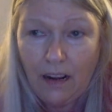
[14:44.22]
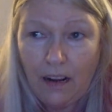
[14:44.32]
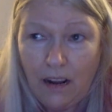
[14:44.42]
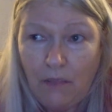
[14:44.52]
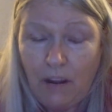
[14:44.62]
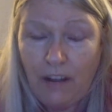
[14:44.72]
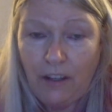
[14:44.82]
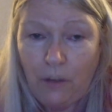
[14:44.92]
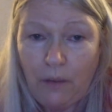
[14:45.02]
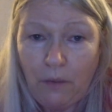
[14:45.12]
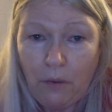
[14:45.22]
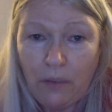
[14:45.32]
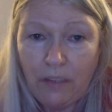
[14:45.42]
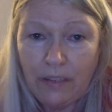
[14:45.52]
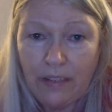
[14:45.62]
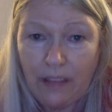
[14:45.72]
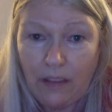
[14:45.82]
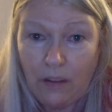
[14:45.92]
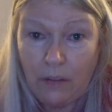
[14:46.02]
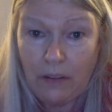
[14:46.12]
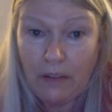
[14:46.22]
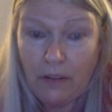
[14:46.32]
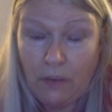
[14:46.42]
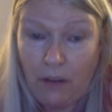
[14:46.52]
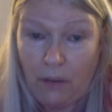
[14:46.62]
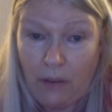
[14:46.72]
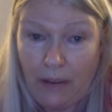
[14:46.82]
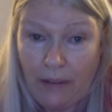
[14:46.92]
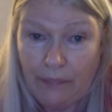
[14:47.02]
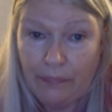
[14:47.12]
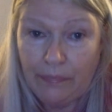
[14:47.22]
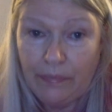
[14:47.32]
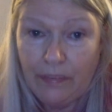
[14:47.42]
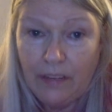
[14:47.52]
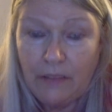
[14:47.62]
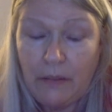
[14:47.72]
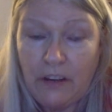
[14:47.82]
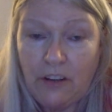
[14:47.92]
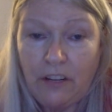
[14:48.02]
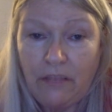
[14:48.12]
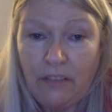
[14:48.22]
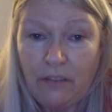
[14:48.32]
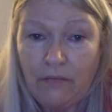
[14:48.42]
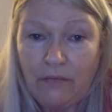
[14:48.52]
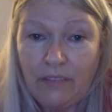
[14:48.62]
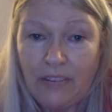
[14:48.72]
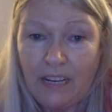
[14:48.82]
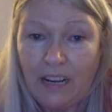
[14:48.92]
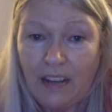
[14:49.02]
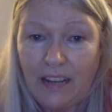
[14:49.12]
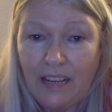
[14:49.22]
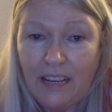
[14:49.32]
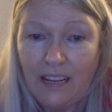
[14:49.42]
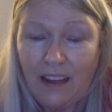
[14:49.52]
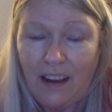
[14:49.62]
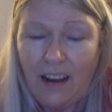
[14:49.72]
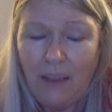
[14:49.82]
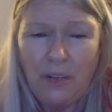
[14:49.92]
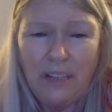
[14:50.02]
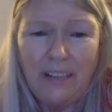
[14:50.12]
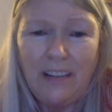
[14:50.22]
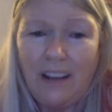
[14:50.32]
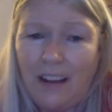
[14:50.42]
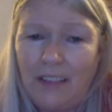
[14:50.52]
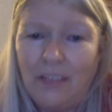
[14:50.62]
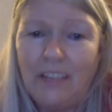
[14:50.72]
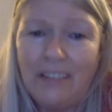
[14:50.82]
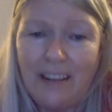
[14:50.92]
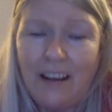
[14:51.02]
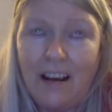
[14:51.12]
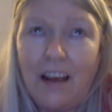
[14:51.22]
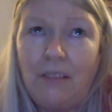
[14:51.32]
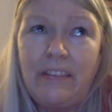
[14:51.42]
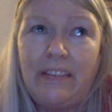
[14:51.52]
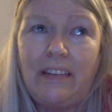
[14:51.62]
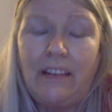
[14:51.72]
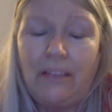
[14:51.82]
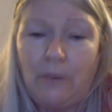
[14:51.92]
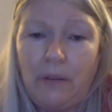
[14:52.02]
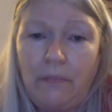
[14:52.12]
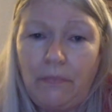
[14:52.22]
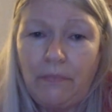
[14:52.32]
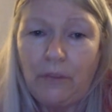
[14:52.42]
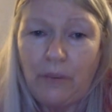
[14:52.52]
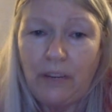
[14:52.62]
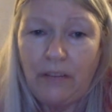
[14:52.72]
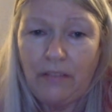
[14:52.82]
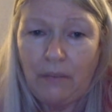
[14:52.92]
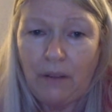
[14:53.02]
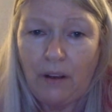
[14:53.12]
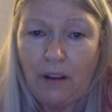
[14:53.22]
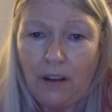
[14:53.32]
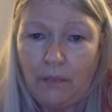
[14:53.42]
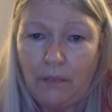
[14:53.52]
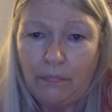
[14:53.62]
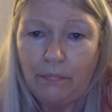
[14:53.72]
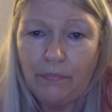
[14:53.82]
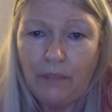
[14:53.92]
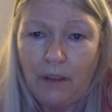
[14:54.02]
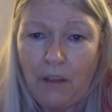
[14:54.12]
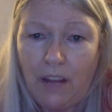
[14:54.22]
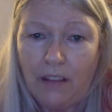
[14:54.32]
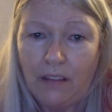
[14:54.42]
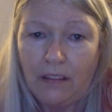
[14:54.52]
I know people would sell those pens right away, especially if you didn't like it. I was getting three of them a month,